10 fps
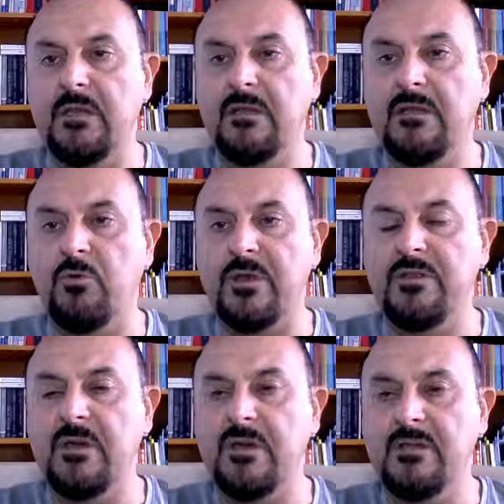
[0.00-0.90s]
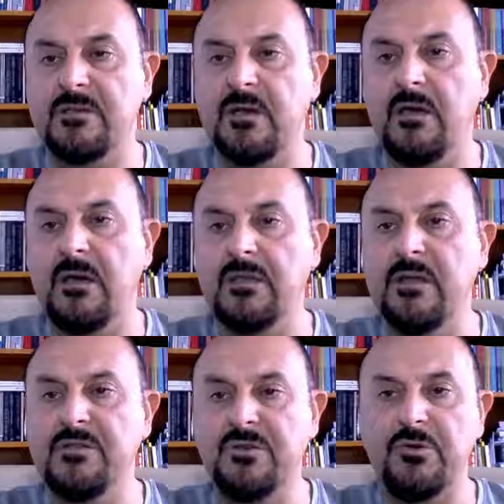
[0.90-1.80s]
20 is a
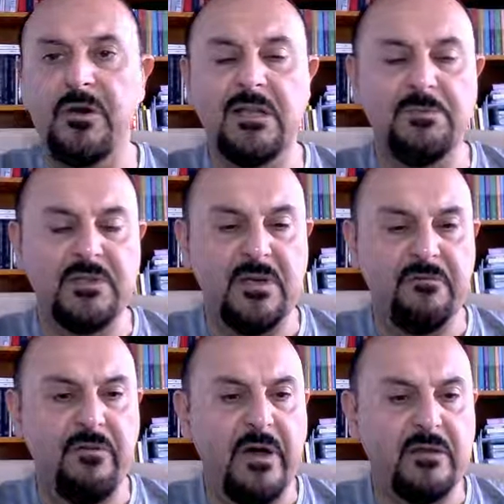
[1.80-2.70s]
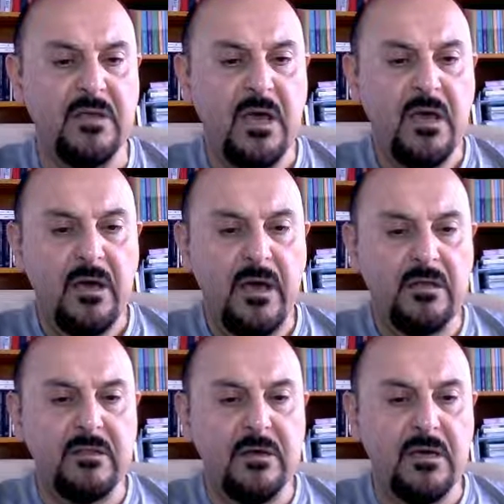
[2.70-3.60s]
non-zero element in fact,
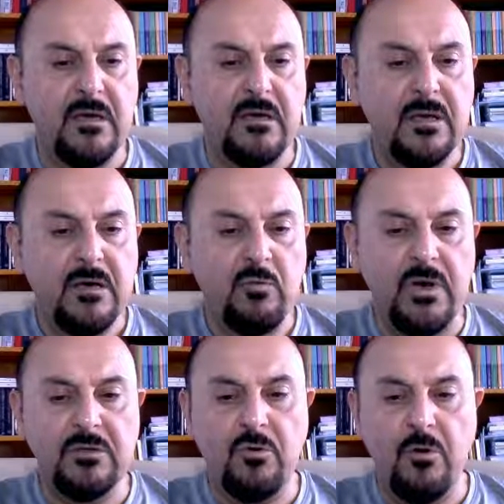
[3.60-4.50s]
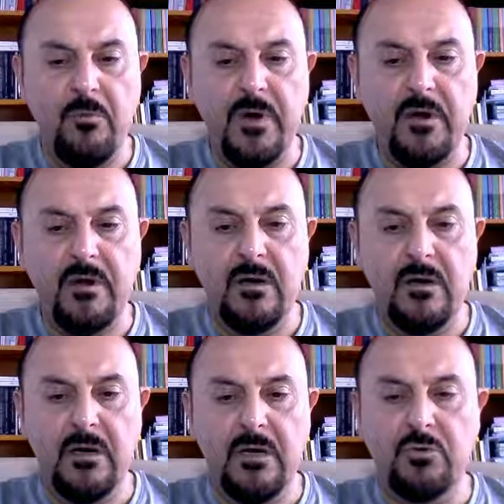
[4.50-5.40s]
and 1,
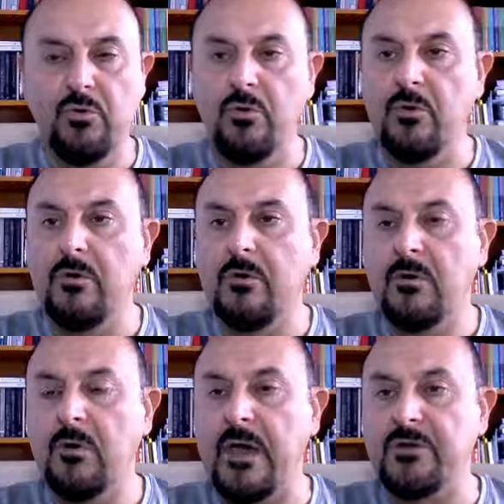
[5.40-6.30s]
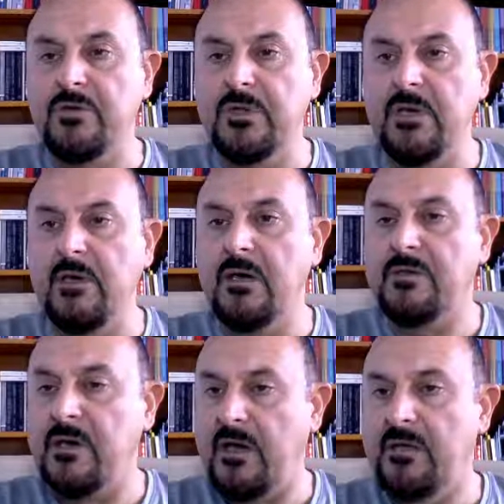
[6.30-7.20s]
comma 2 actually
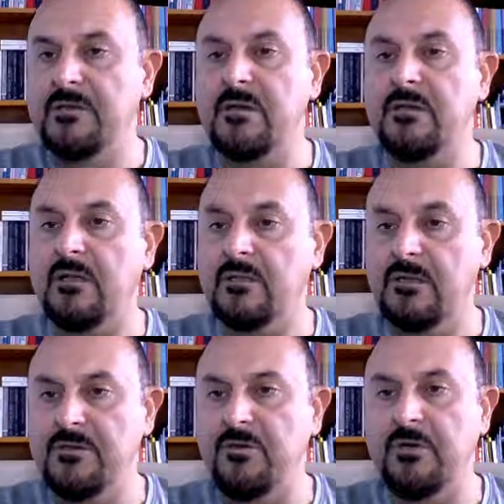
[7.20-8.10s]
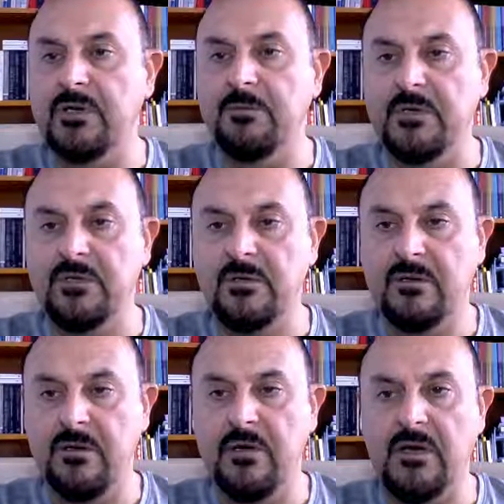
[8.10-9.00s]
10 is a non-zero element
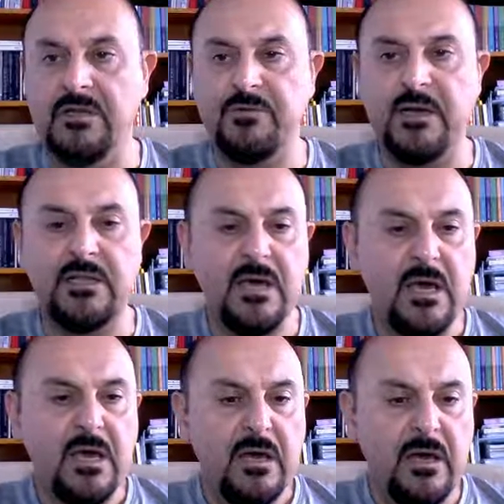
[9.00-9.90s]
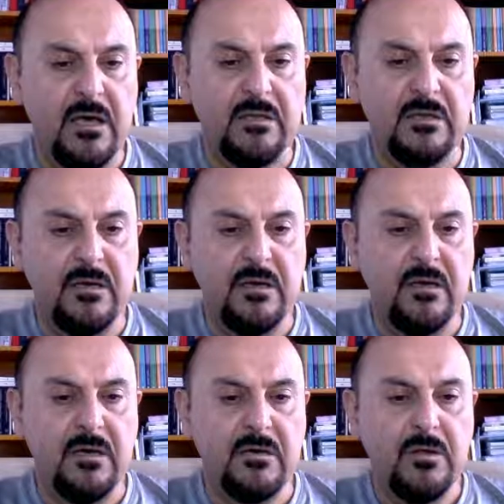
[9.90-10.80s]
as well, and
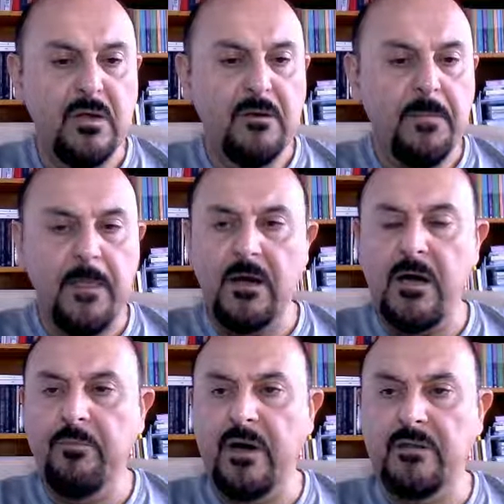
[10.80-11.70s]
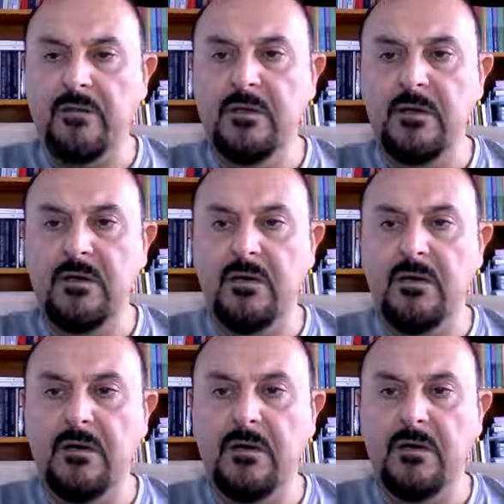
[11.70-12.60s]
How about
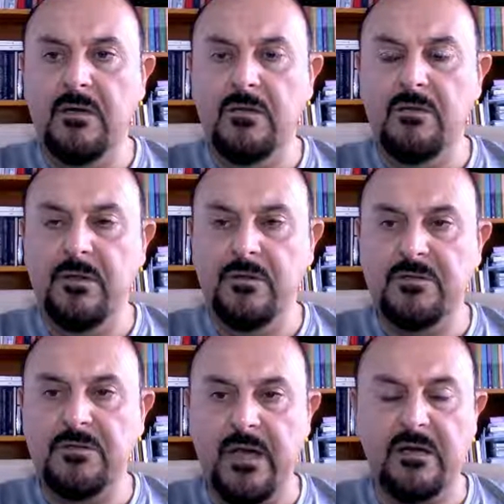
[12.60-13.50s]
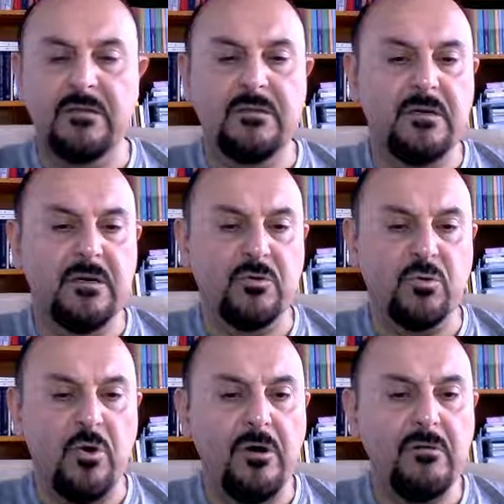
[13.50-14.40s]
the second
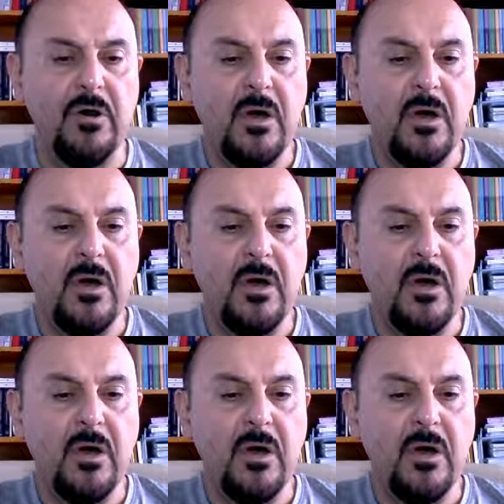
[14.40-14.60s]
row?